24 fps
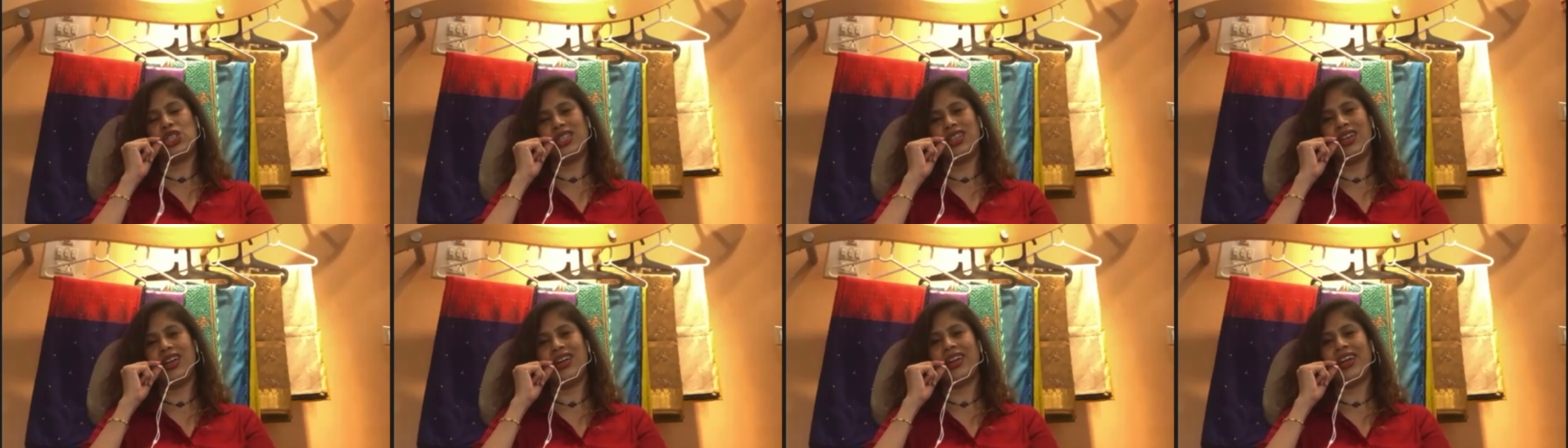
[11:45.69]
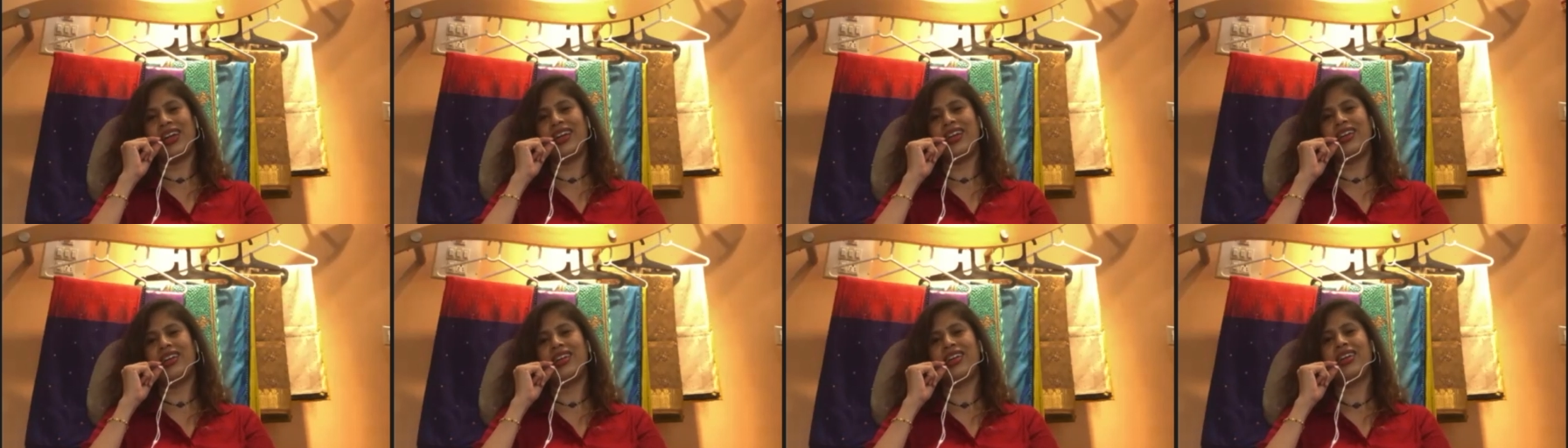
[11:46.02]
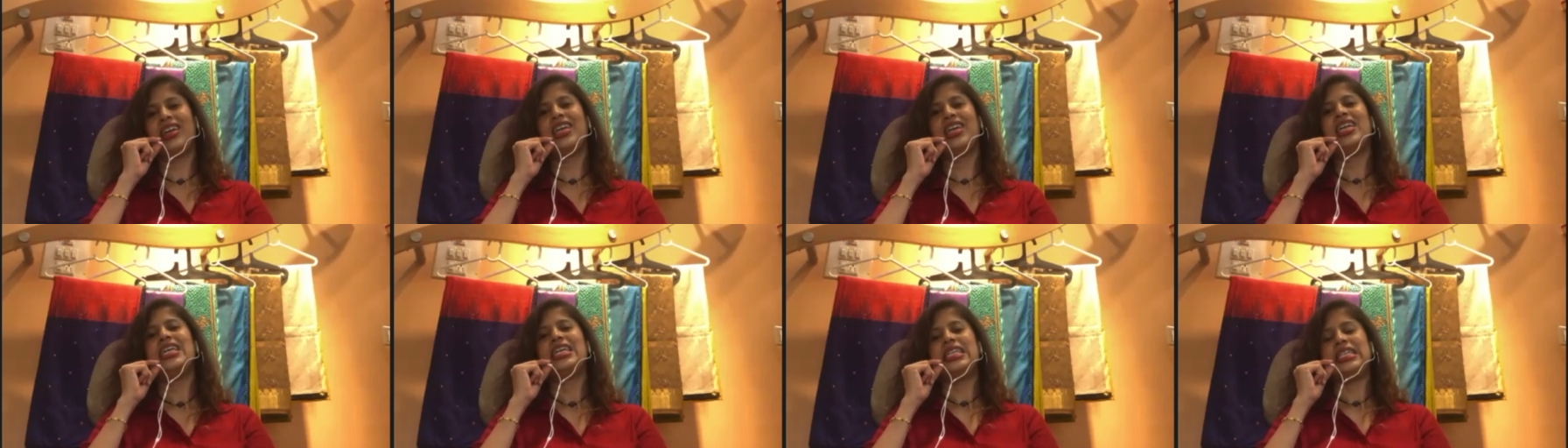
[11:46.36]
children,
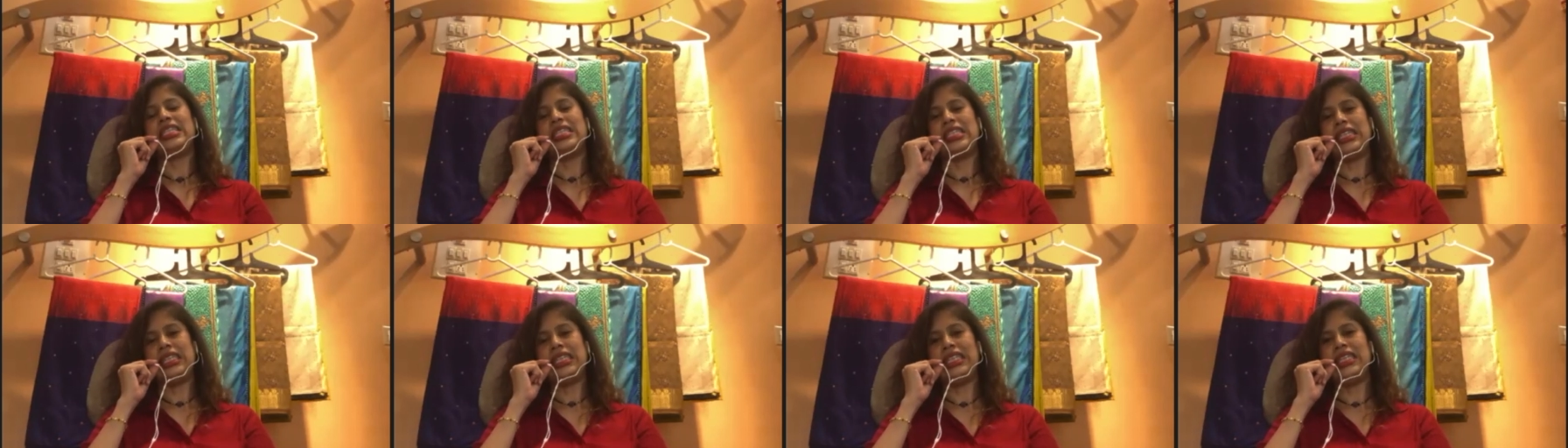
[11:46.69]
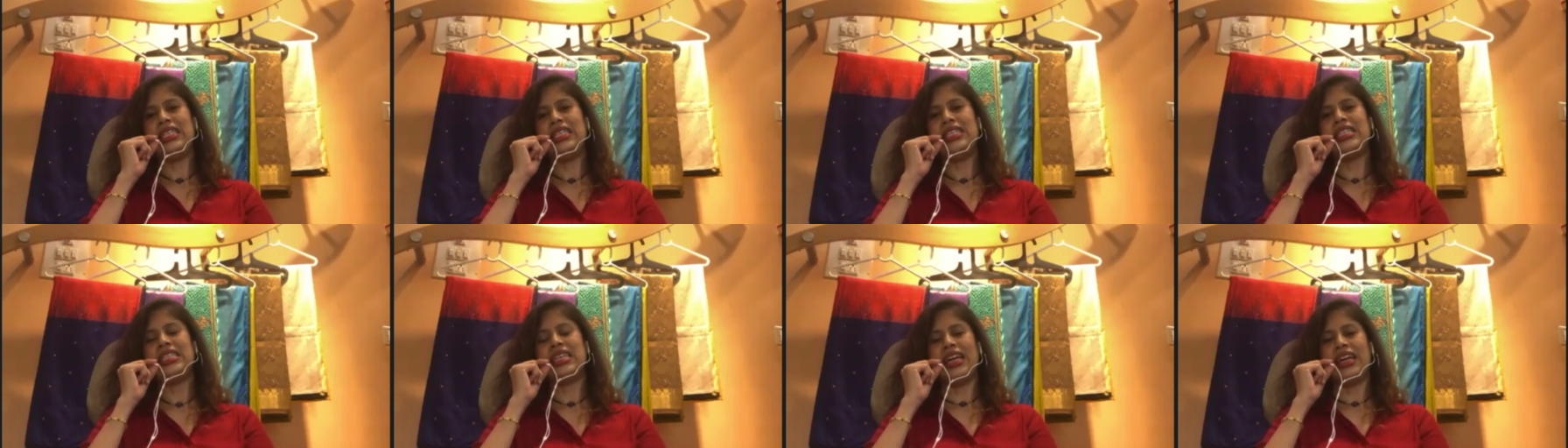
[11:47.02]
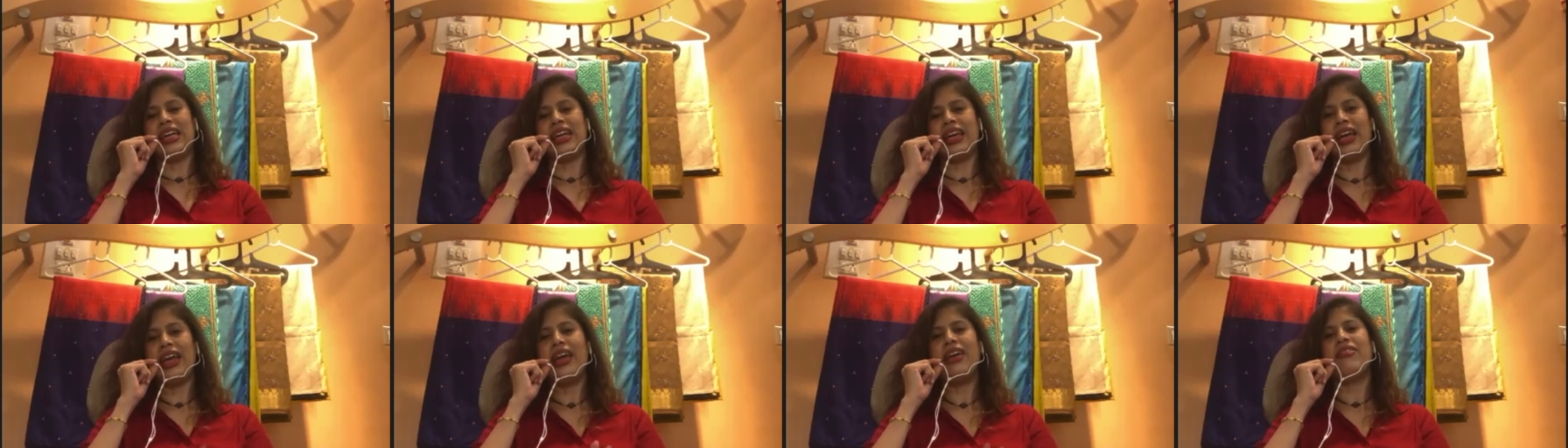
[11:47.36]
teens, and
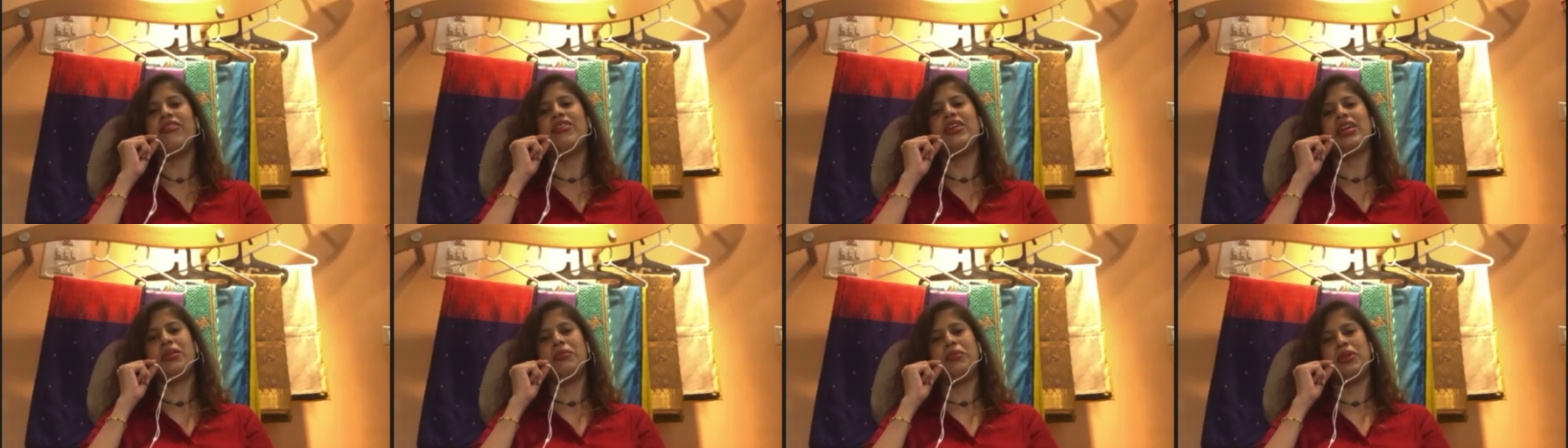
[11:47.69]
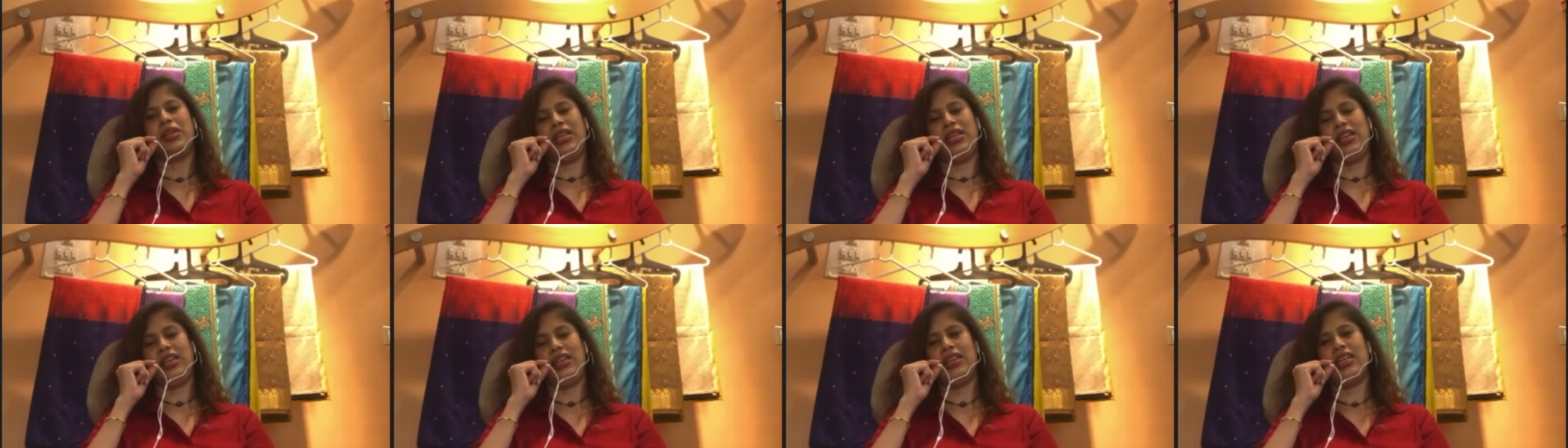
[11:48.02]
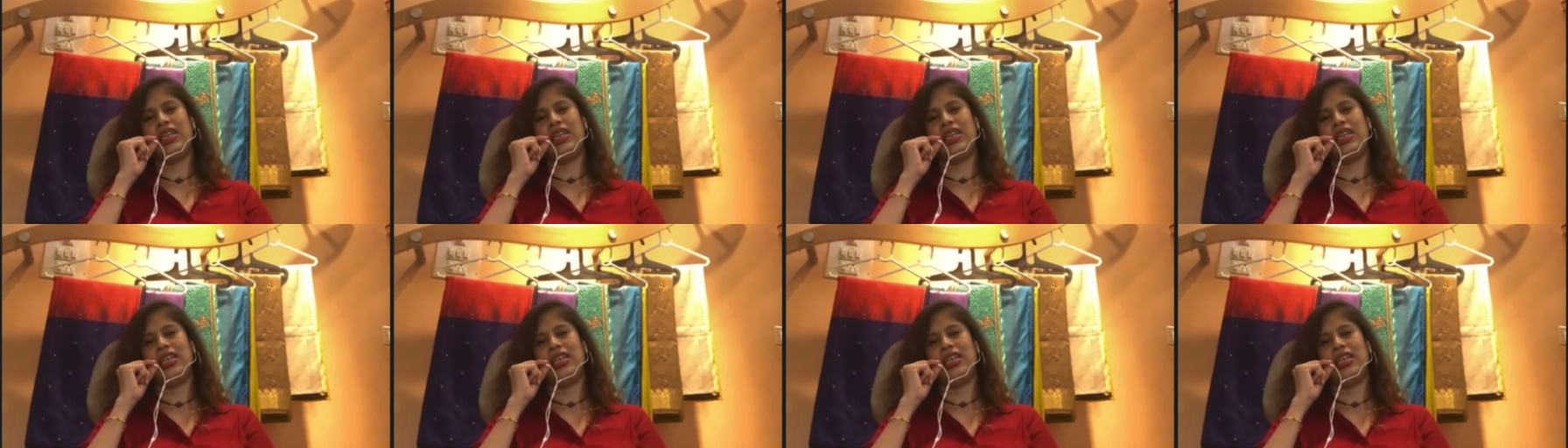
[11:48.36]
everybody.